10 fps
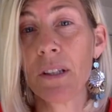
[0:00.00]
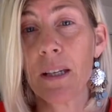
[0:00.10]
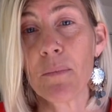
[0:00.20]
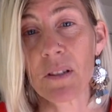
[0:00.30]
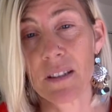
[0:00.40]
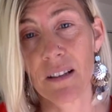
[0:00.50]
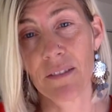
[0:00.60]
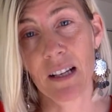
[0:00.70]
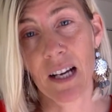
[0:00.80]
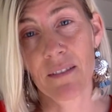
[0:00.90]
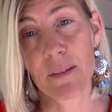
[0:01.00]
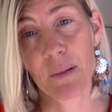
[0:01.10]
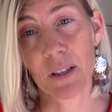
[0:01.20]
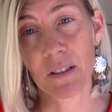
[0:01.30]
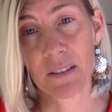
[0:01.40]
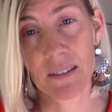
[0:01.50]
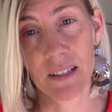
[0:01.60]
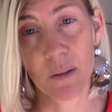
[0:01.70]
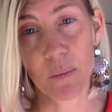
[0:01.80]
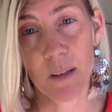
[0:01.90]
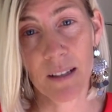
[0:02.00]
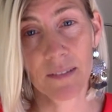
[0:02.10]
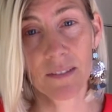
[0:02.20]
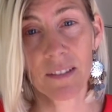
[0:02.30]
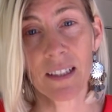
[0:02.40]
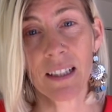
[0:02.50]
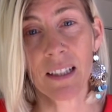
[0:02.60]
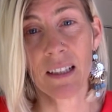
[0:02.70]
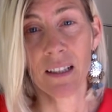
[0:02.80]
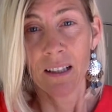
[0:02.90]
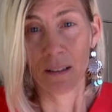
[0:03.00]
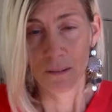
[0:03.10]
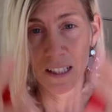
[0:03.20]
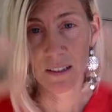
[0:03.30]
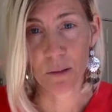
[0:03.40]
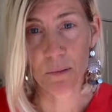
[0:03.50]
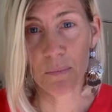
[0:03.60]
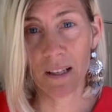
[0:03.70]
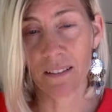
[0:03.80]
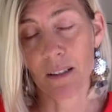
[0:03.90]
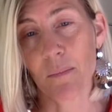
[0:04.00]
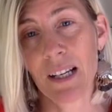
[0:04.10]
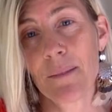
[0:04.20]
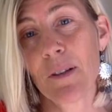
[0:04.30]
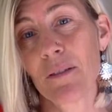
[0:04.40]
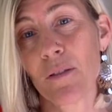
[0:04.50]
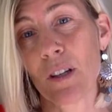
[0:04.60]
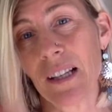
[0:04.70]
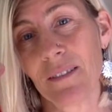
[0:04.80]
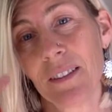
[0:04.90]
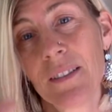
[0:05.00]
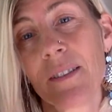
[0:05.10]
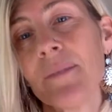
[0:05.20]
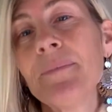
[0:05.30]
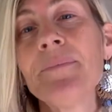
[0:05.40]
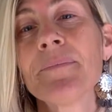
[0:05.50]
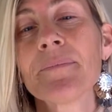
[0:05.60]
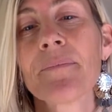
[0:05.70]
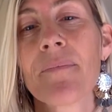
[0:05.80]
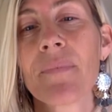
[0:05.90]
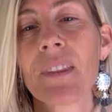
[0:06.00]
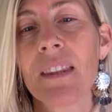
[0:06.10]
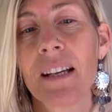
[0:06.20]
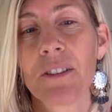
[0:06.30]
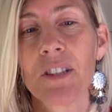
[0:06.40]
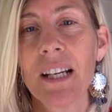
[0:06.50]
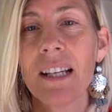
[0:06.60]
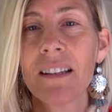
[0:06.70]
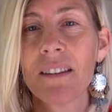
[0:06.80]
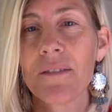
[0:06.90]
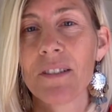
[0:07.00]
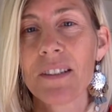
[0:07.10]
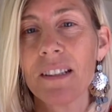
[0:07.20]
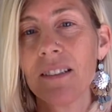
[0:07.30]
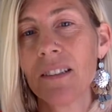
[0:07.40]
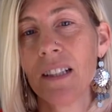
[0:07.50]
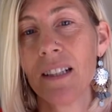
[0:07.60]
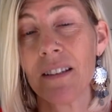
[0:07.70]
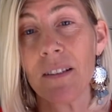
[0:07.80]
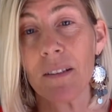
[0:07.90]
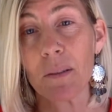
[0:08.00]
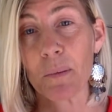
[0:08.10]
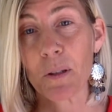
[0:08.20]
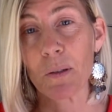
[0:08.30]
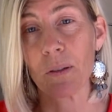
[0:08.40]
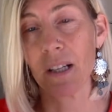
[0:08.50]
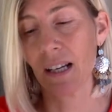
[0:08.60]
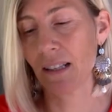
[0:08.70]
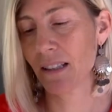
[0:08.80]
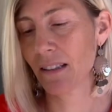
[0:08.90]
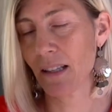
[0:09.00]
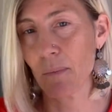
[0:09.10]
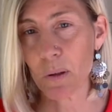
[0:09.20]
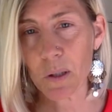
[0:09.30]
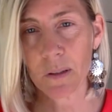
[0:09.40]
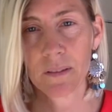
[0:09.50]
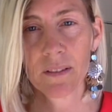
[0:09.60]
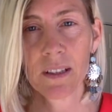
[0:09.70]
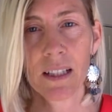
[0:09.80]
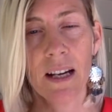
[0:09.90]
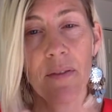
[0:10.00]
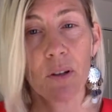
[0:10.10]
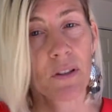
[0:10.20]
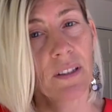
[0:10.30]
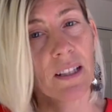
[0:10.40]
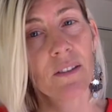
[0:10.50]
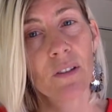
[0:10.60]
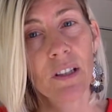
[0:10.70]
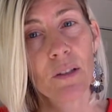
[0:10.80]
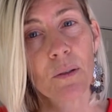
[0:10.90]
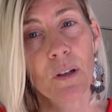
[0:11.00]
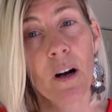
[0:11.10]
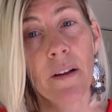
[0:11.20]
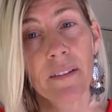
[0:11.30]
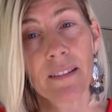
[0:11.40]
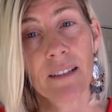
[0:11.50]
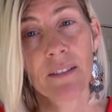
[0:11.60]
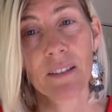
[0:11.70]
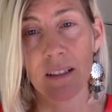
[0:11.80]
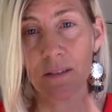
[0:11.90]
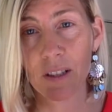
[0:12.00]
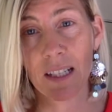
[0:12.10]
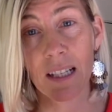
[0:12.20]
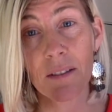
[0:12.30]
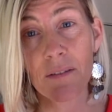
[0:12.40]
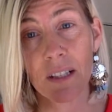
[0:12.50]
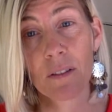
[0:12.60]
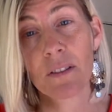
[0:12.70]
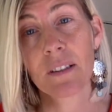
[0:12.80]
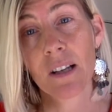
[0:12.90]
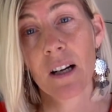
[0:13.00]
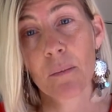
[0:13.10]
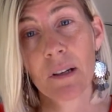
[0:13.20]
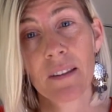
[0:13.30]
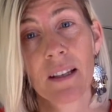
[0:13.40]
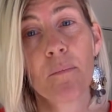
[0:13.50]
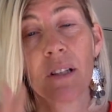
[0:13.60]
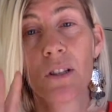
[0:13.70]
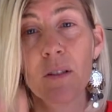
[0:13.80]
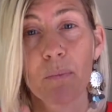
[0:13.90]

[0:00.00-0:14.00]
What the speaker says: keep yourself in a high vibrational state of being? We as human beings are made up of 4 levels: the energetic, the physical, the spiritual, and the emotional. And there's things you can do on all these levels, and I've created other videos that talk about that, but just